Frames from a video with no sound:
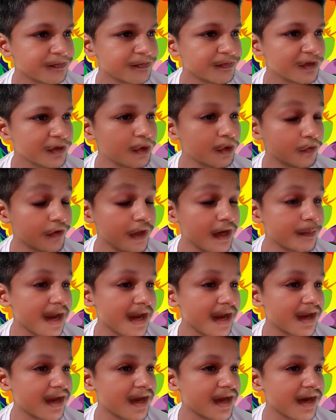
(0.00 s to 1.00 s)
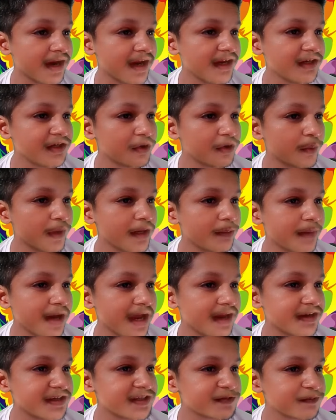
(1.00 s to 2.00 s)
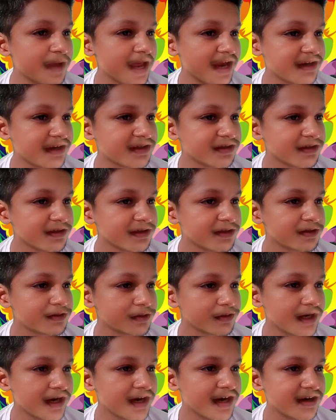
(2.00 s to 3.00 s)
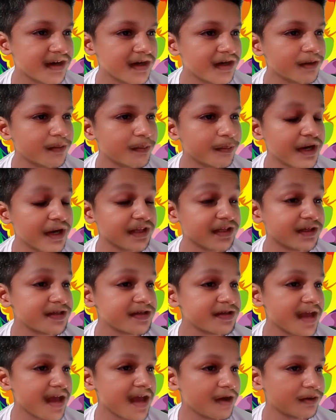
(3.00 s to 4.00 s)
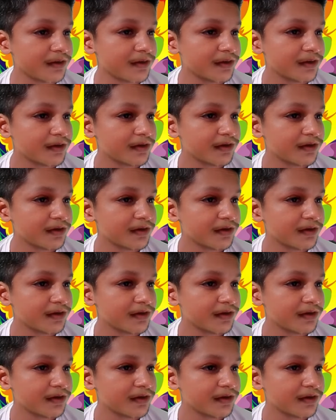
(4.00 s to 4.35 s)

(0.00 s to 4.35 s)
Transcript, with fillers: You win my car and you win my respect. So they are brothers now.